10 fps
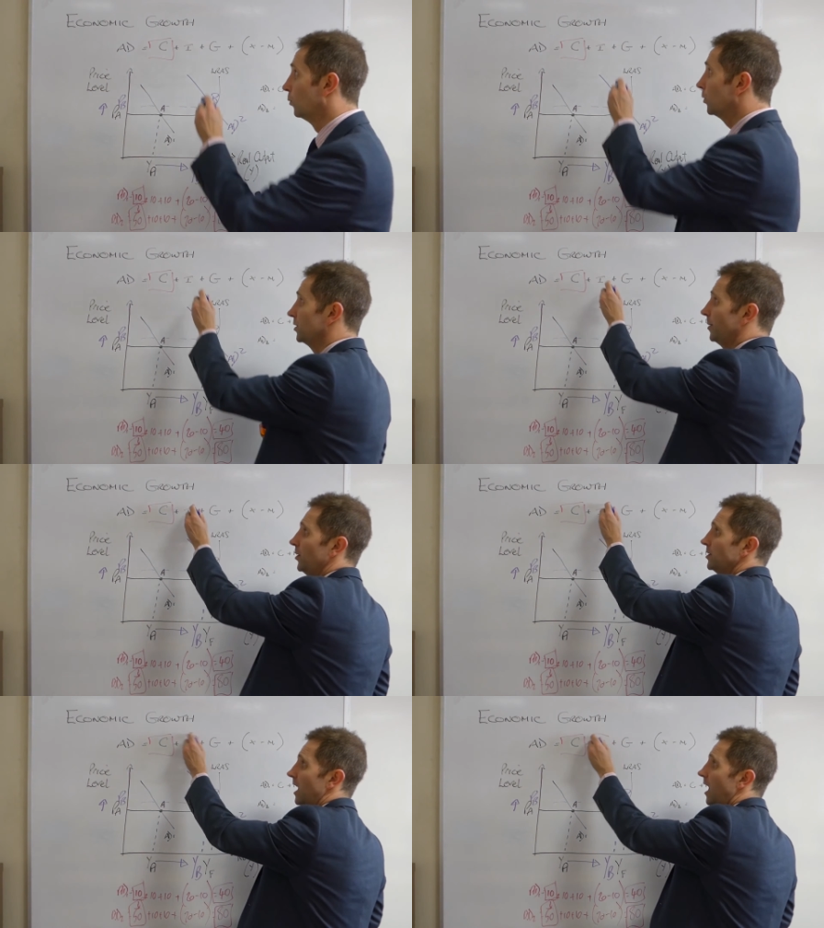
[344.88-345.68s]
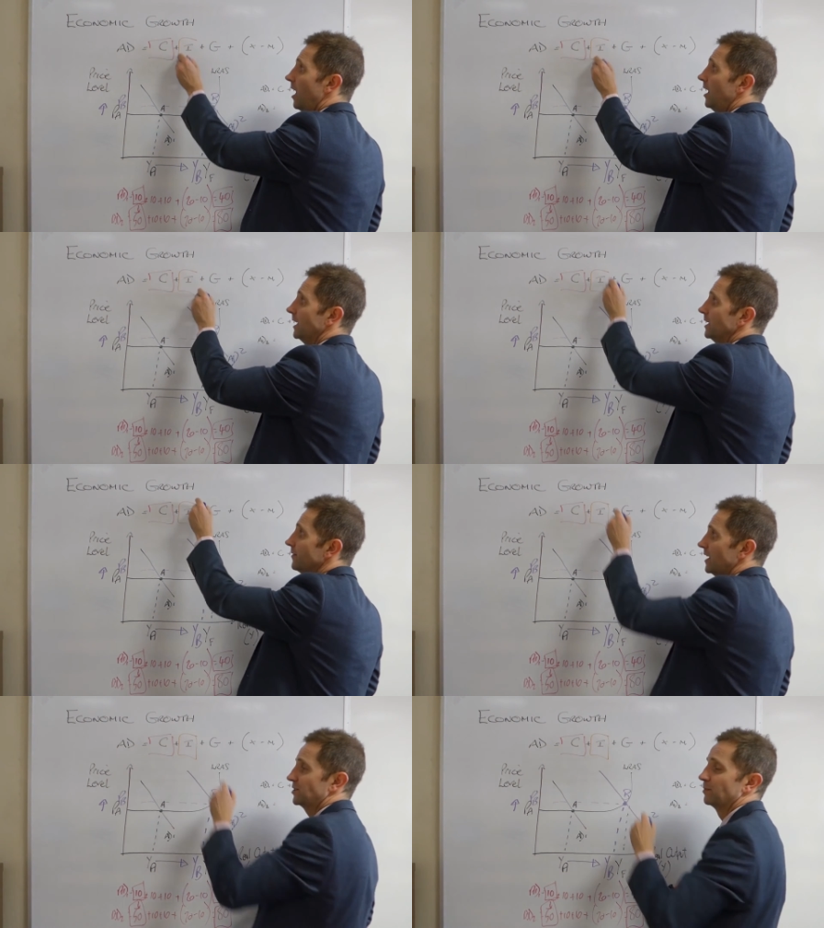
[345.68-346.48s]
What about I,
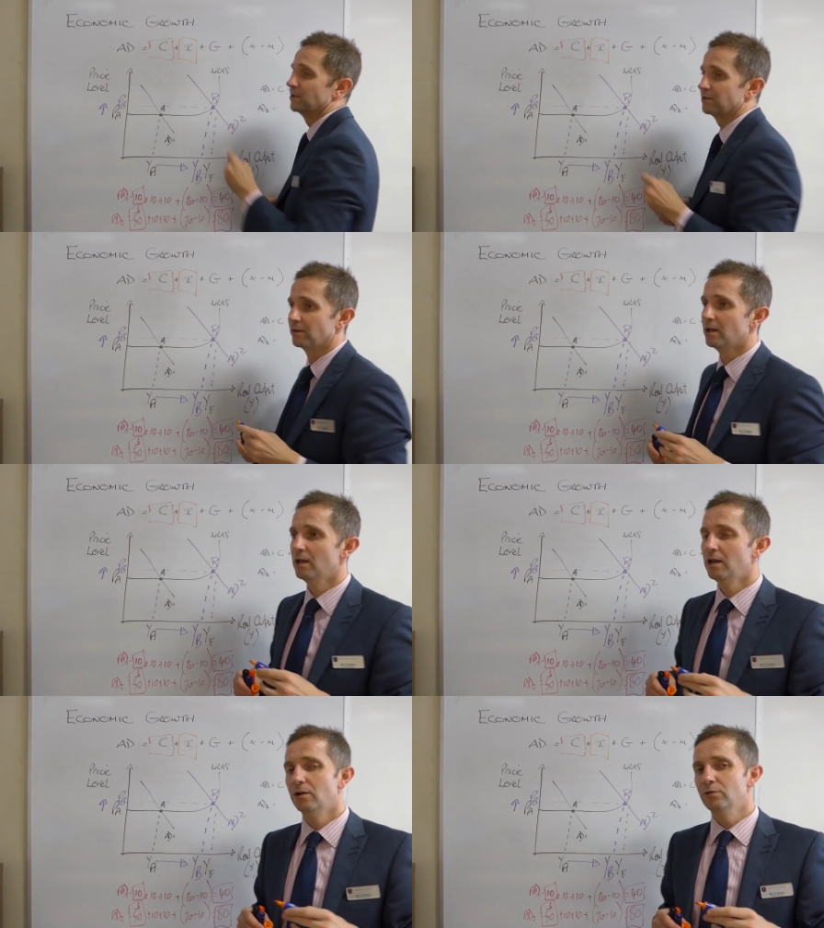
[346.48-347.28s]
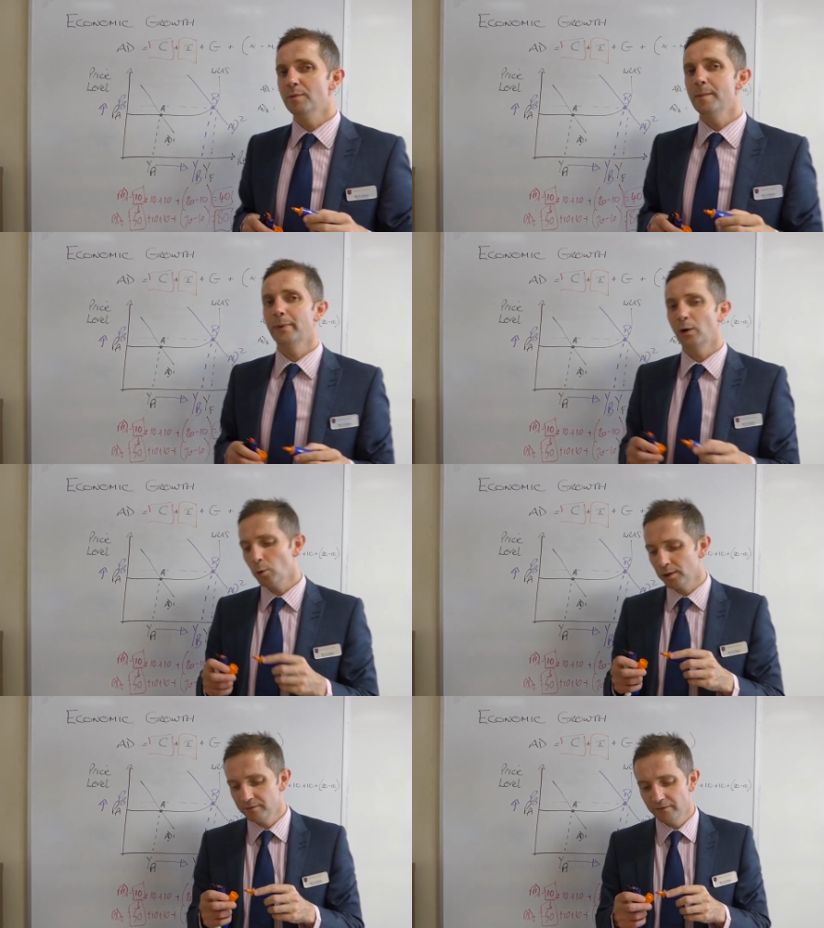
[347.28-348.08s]
investment? Remember
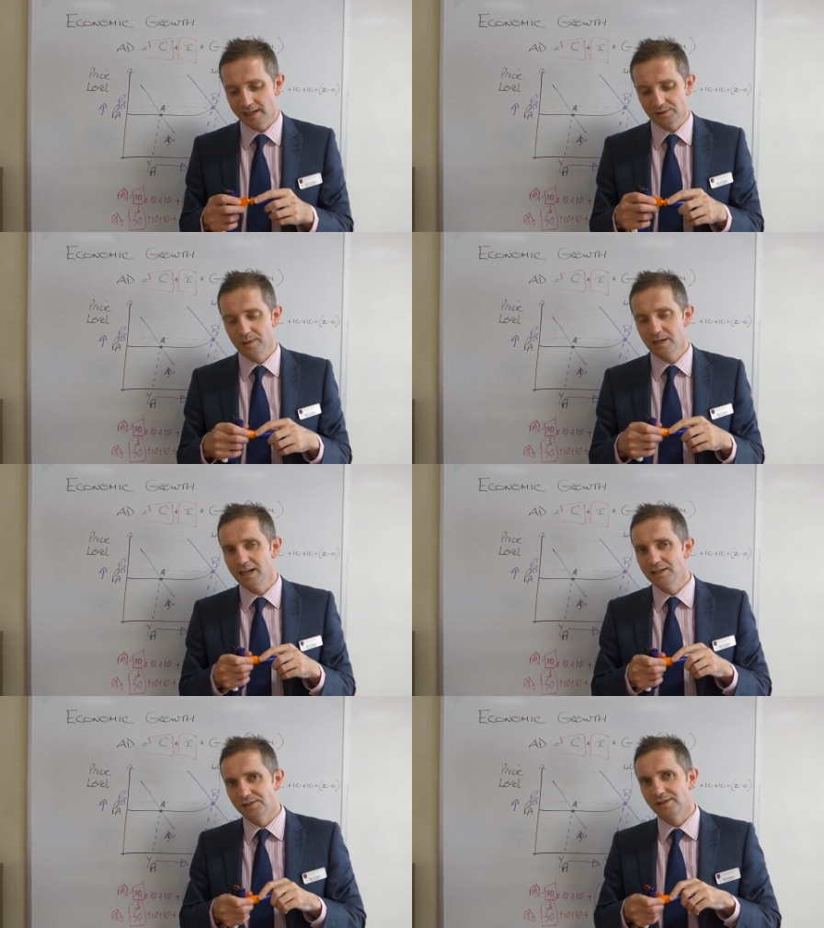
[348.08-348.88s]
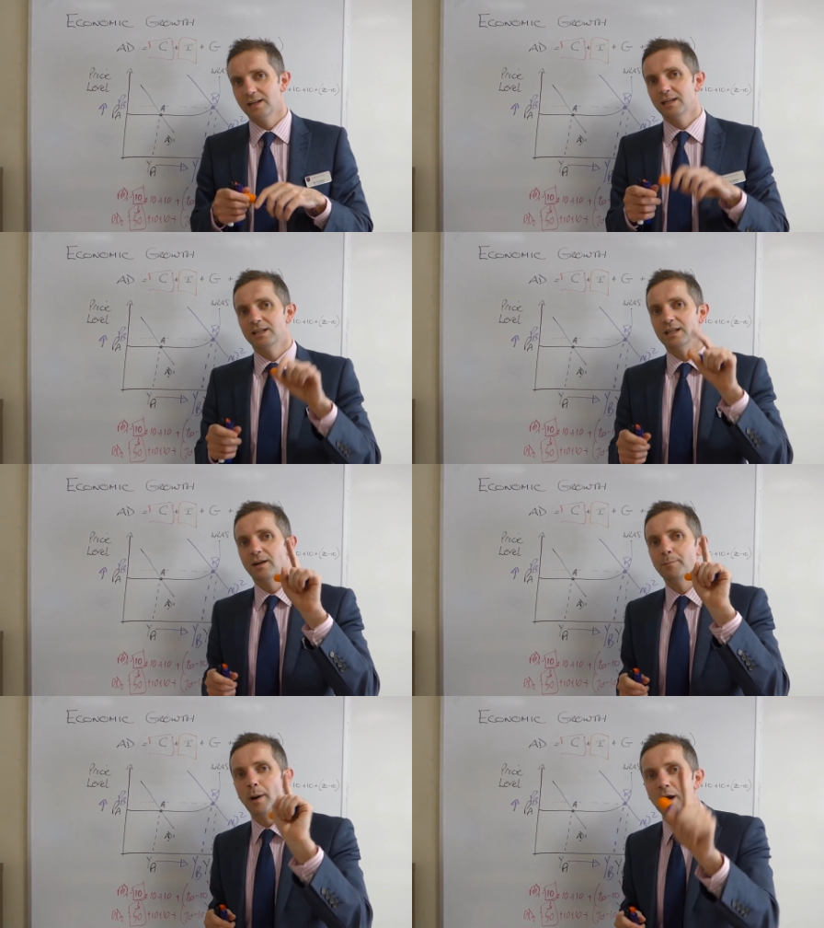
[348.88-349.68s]
what investment is.
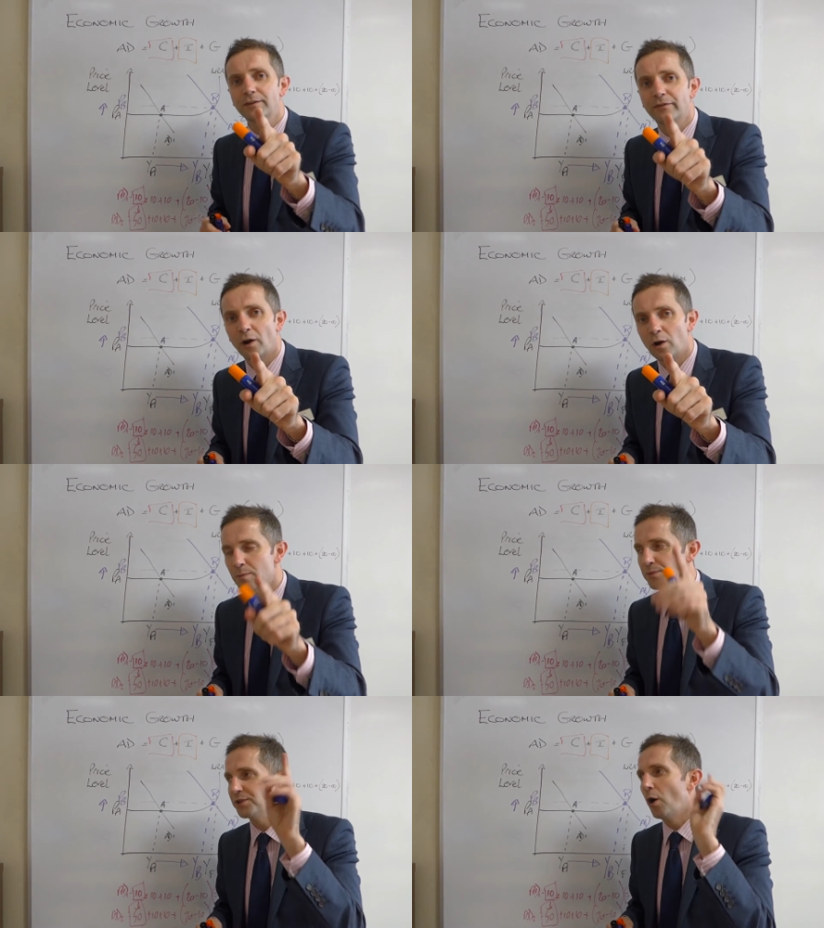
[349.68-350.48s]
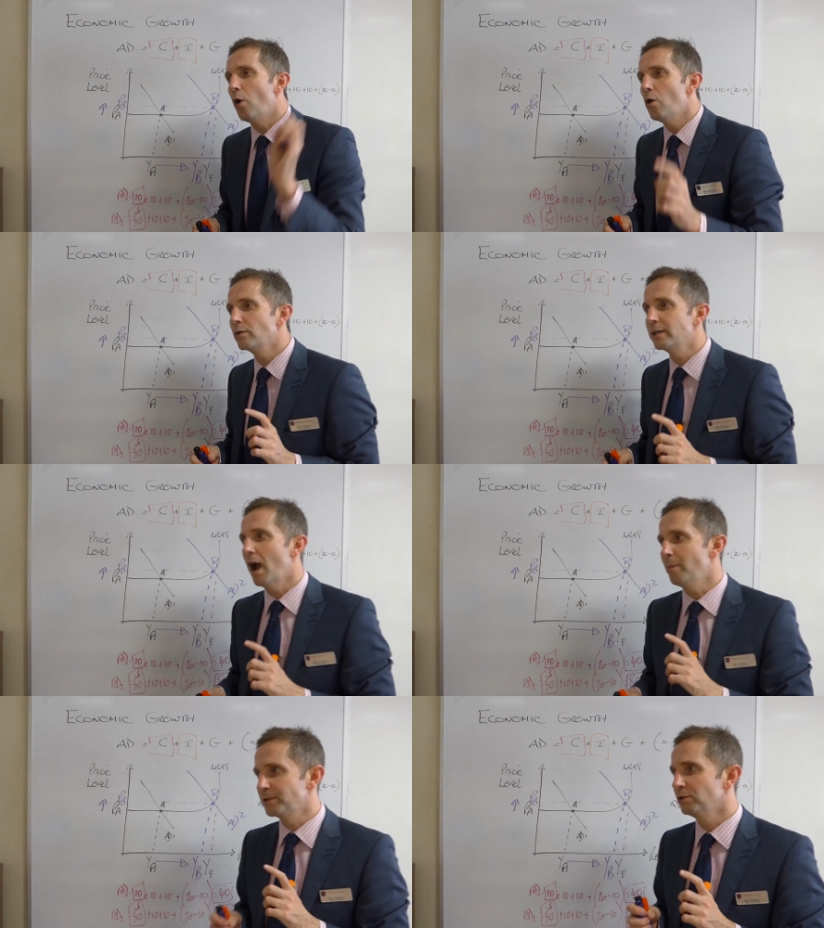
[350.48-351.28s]
Buy firms on
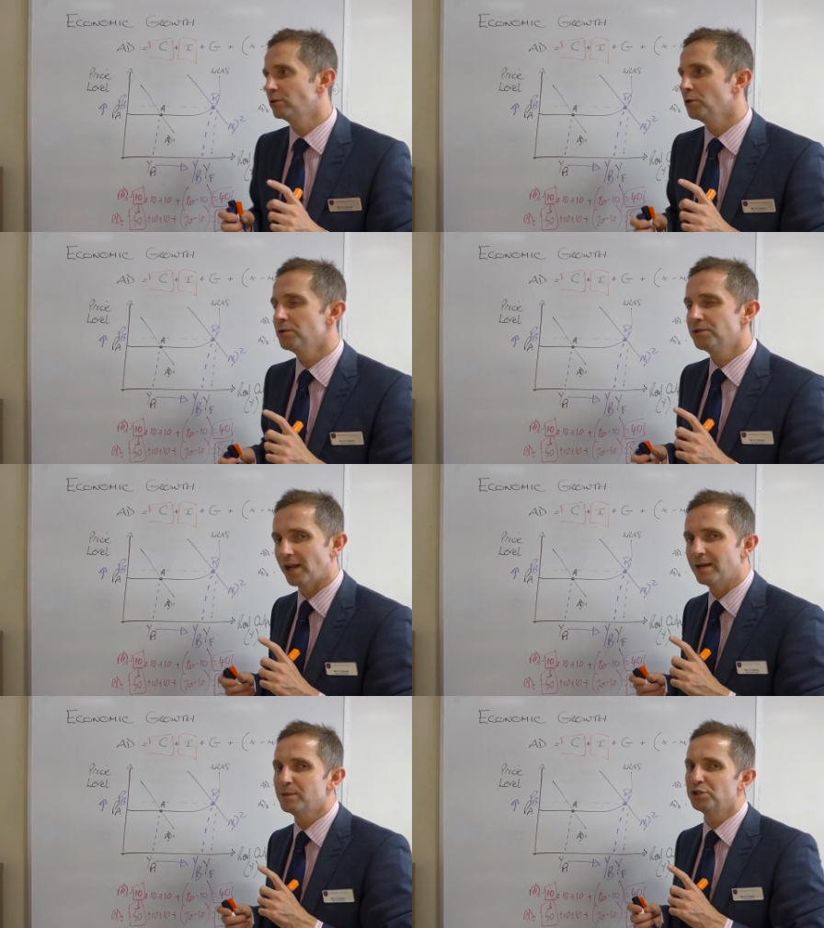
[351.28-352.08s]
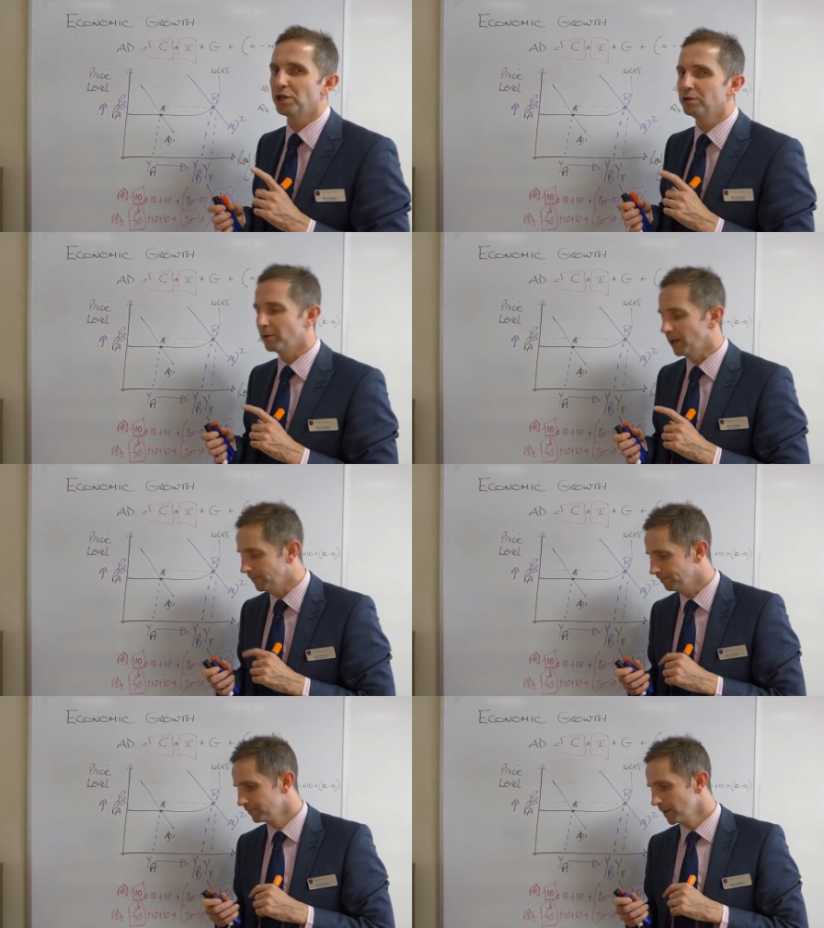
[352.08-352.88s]
capital goods and machinery.